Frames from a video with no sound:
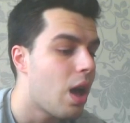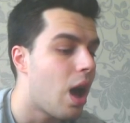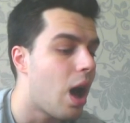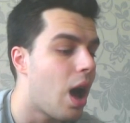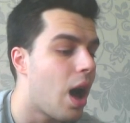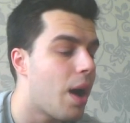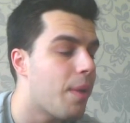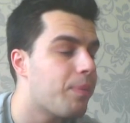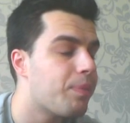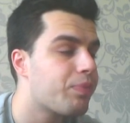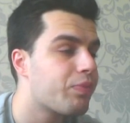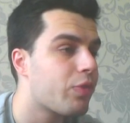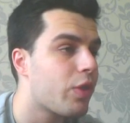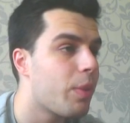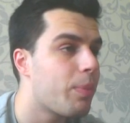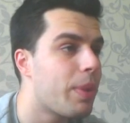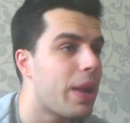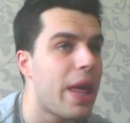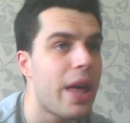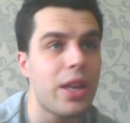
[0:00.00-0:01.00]

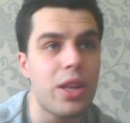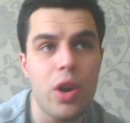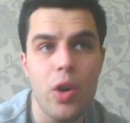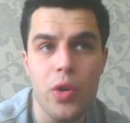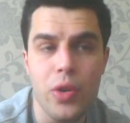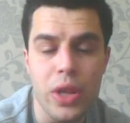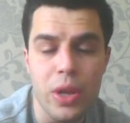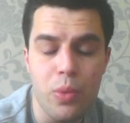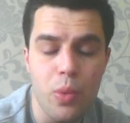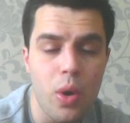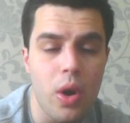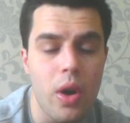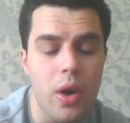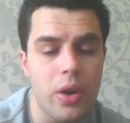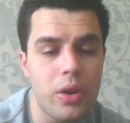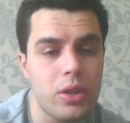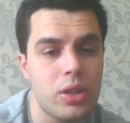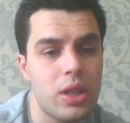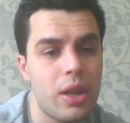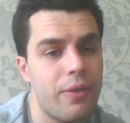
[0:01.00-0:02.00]
But that only
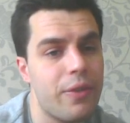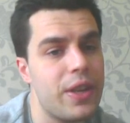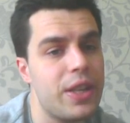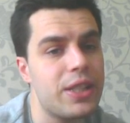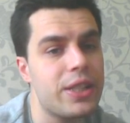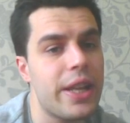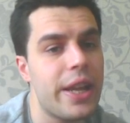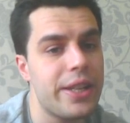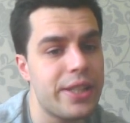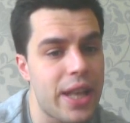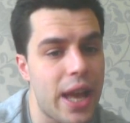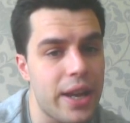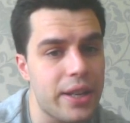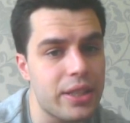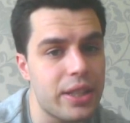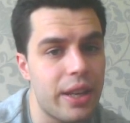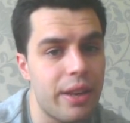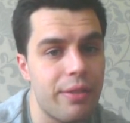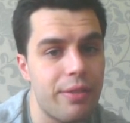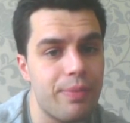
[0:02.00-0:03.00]
works if he stays
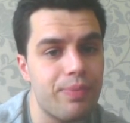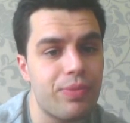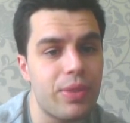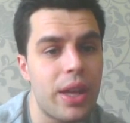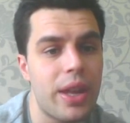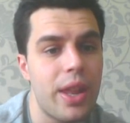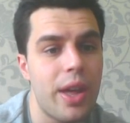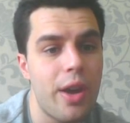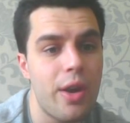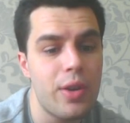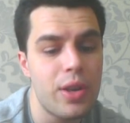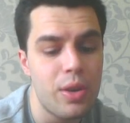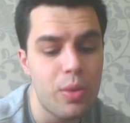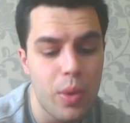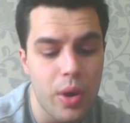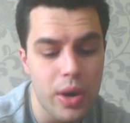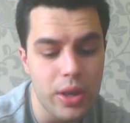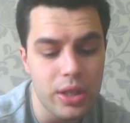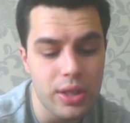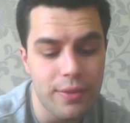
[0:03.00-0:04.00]
active, and that only
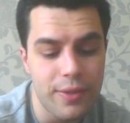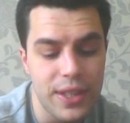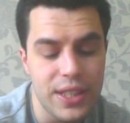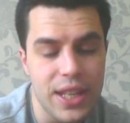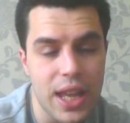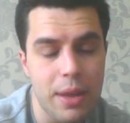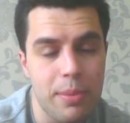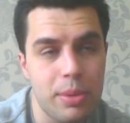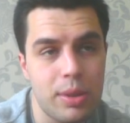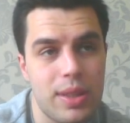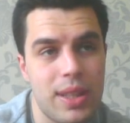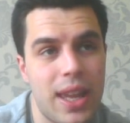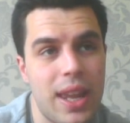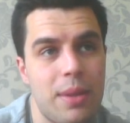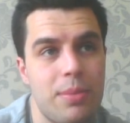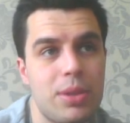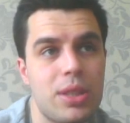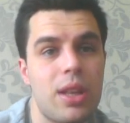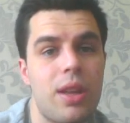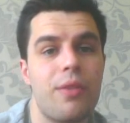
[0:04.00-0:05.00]
works if he's able to get
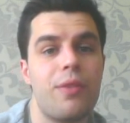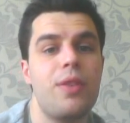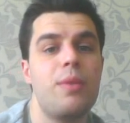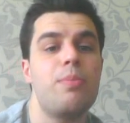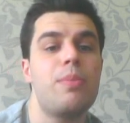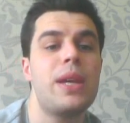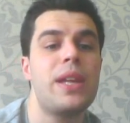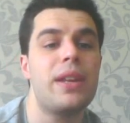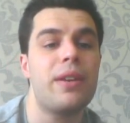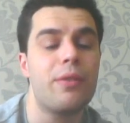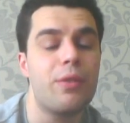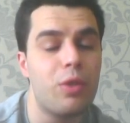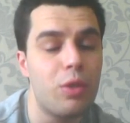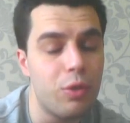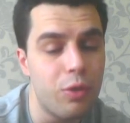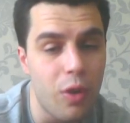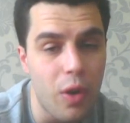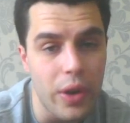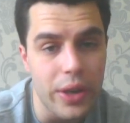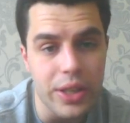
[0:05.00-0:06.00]
himself in meaningful
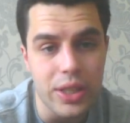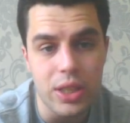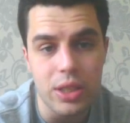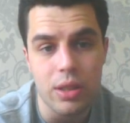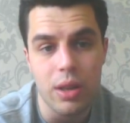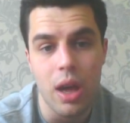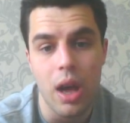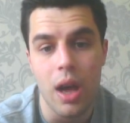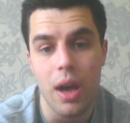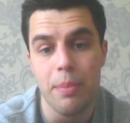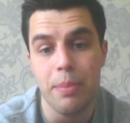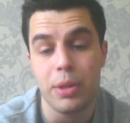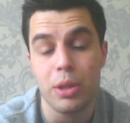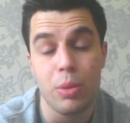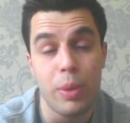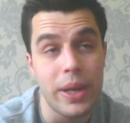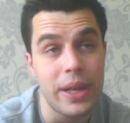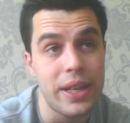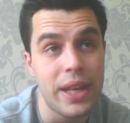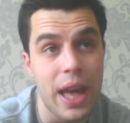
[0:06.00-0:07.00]
fights
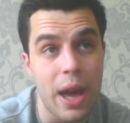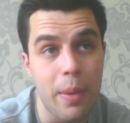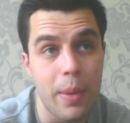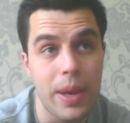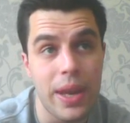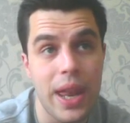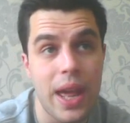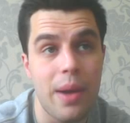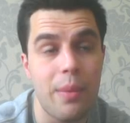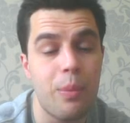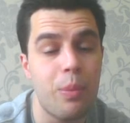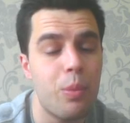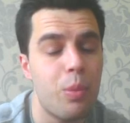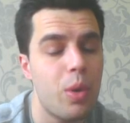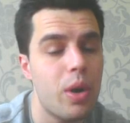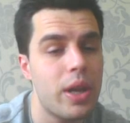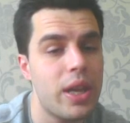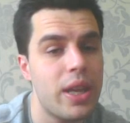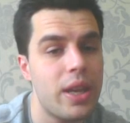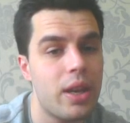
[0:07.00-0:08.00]
between now and then,
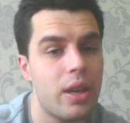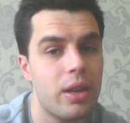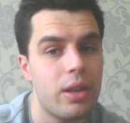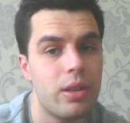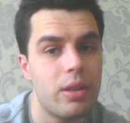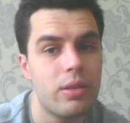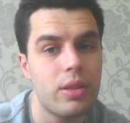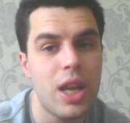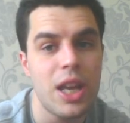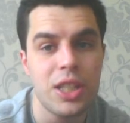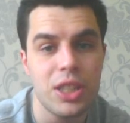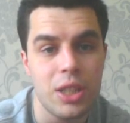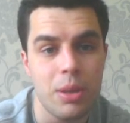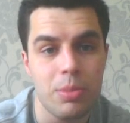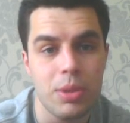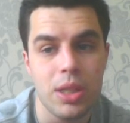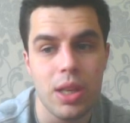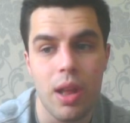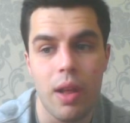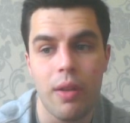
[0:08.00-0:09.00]
where he can test
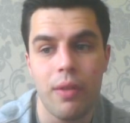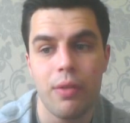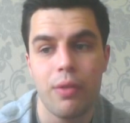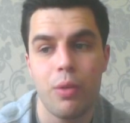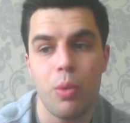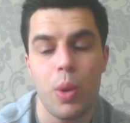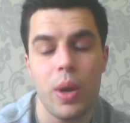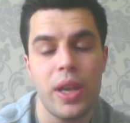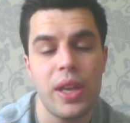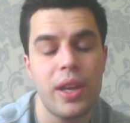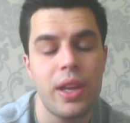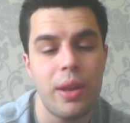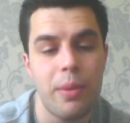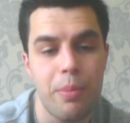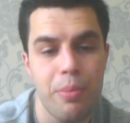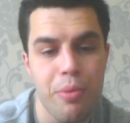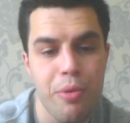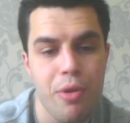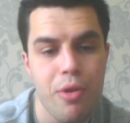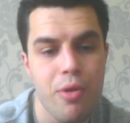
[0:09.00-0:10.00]
himself, where he can
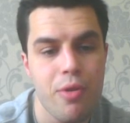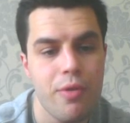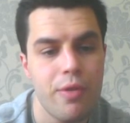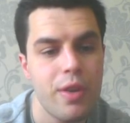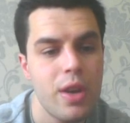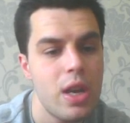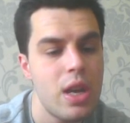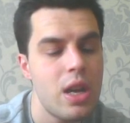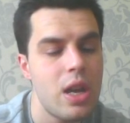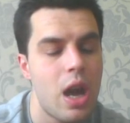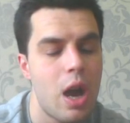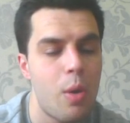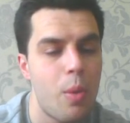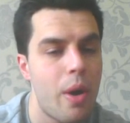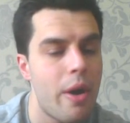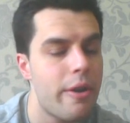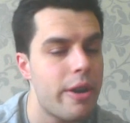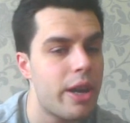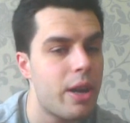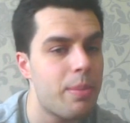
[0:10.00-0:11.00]
improve, and
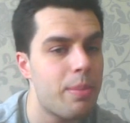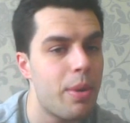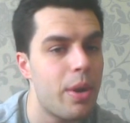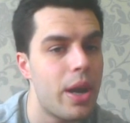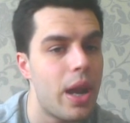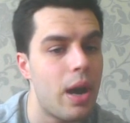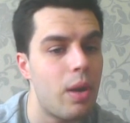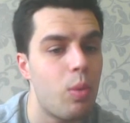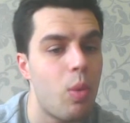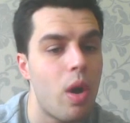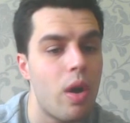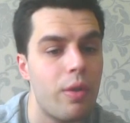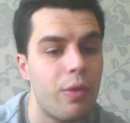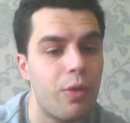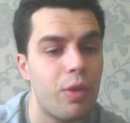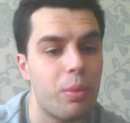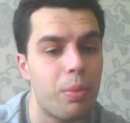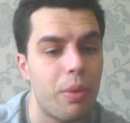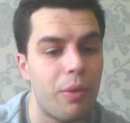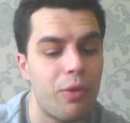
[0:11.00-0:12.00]
where he can put that
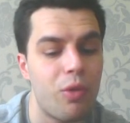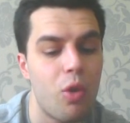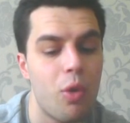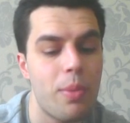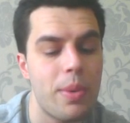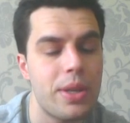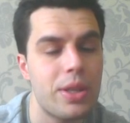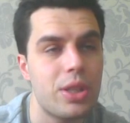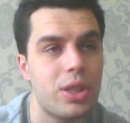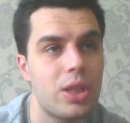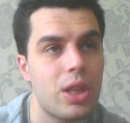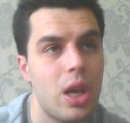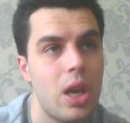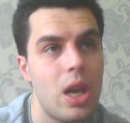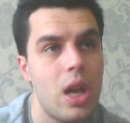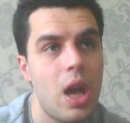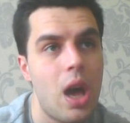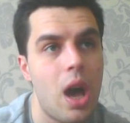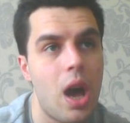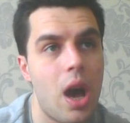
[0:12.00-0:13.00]
woeful performance
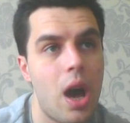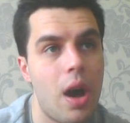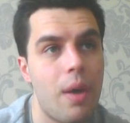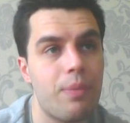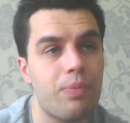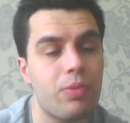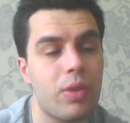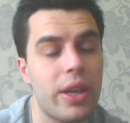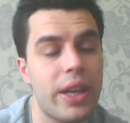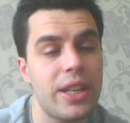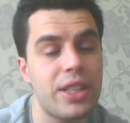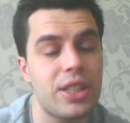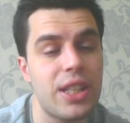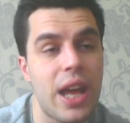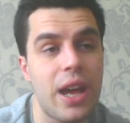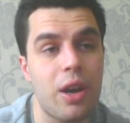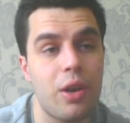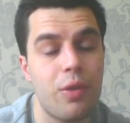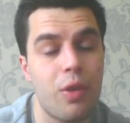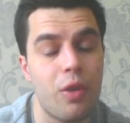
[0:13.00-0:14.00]
against
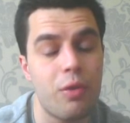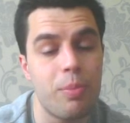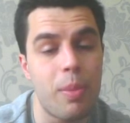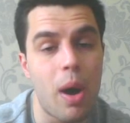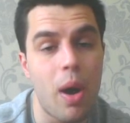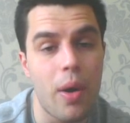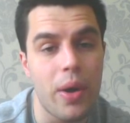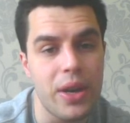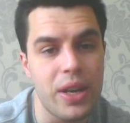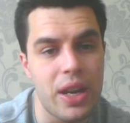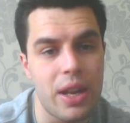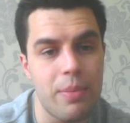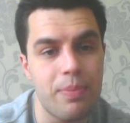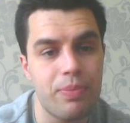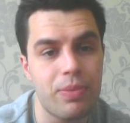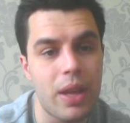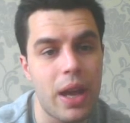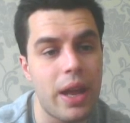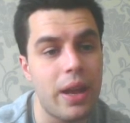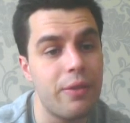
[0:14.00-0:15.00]
Akhovov behind him
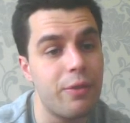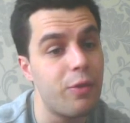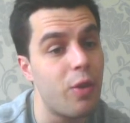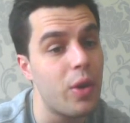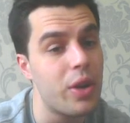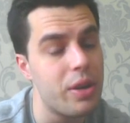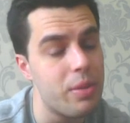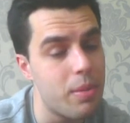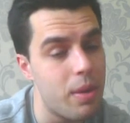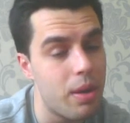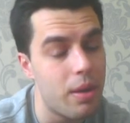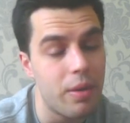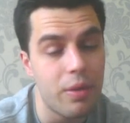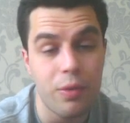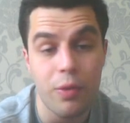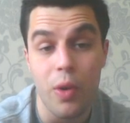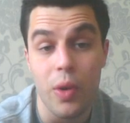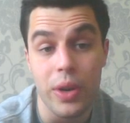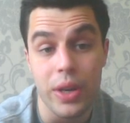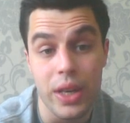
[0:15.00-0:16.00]
and
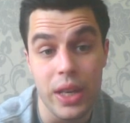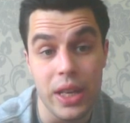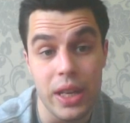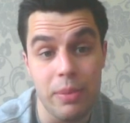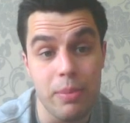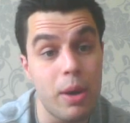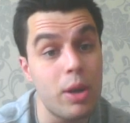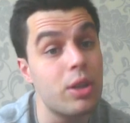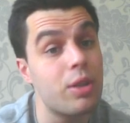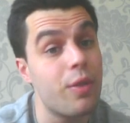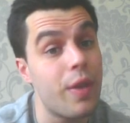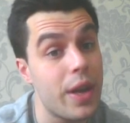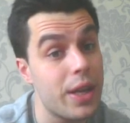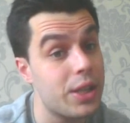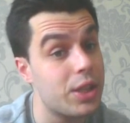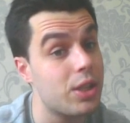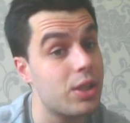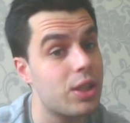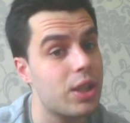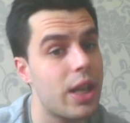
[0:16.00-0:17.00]
find the
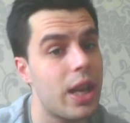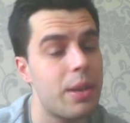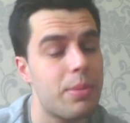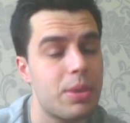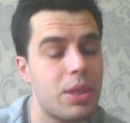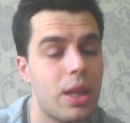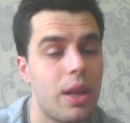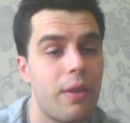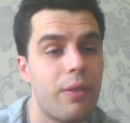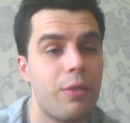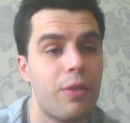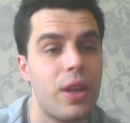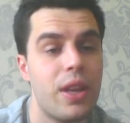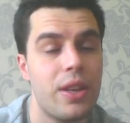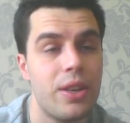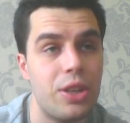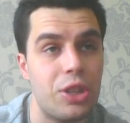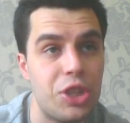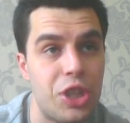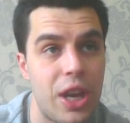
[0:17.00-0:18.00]
motivation to get himself
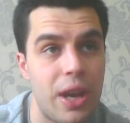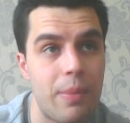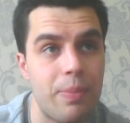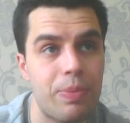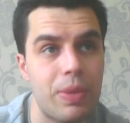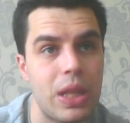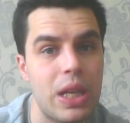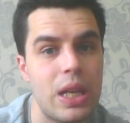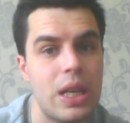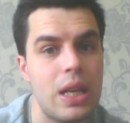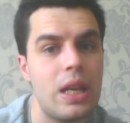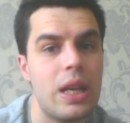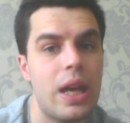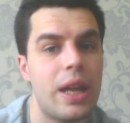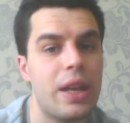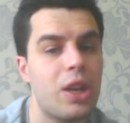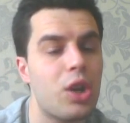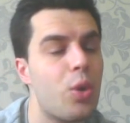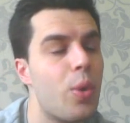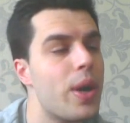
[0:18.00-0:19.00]
in the gym.
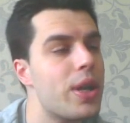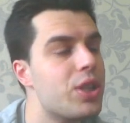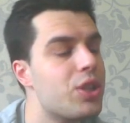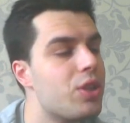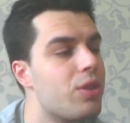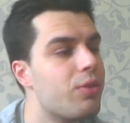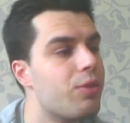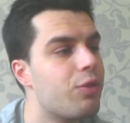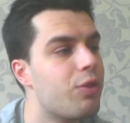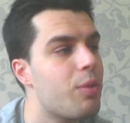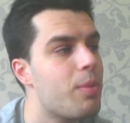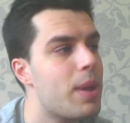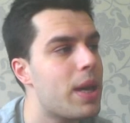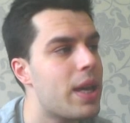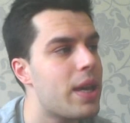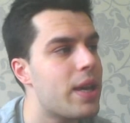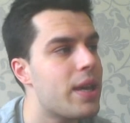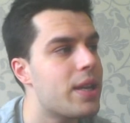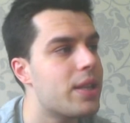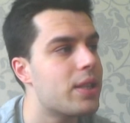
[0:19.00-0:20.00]
And the question for
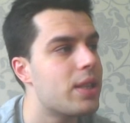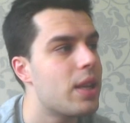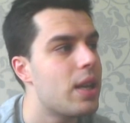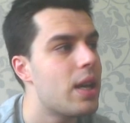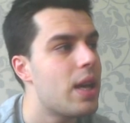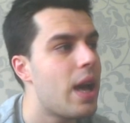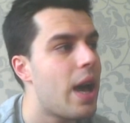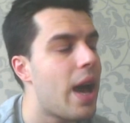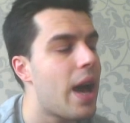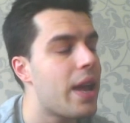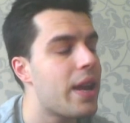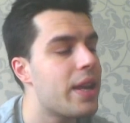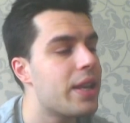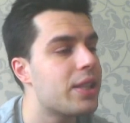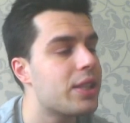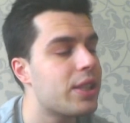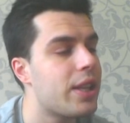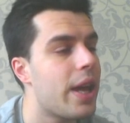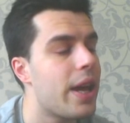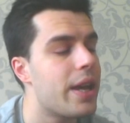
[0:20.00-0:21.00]
me is, at
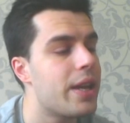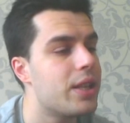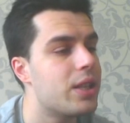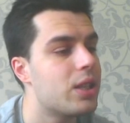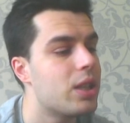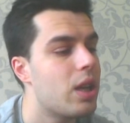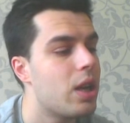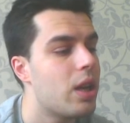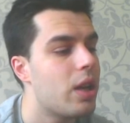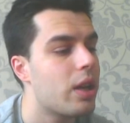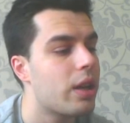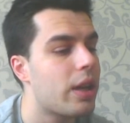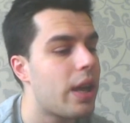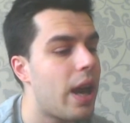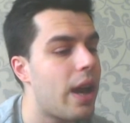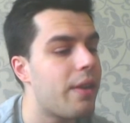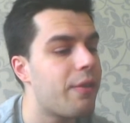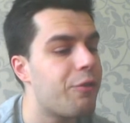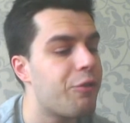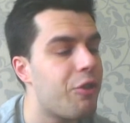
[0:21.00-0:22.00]
this stage,
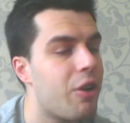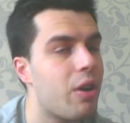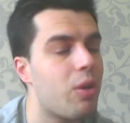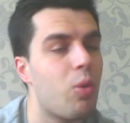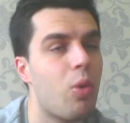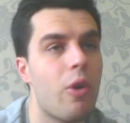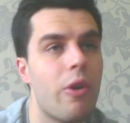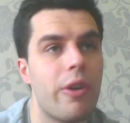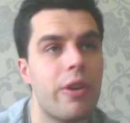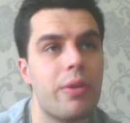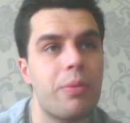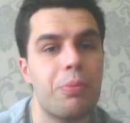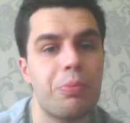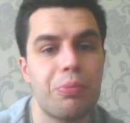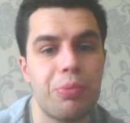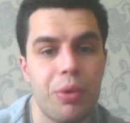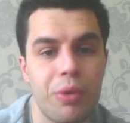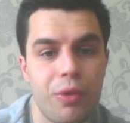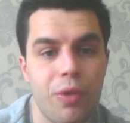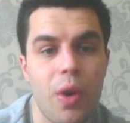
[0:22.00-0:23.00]
can Frank Warren
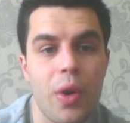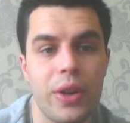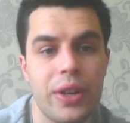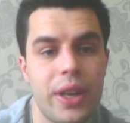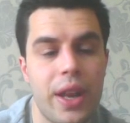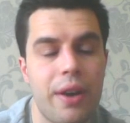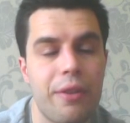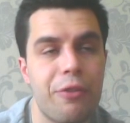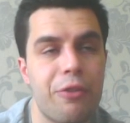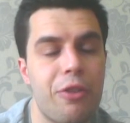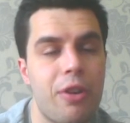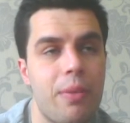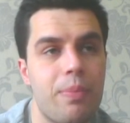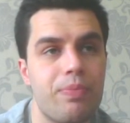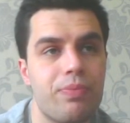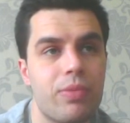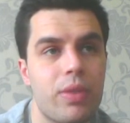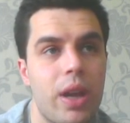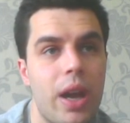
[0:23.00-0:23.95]
provide that for him?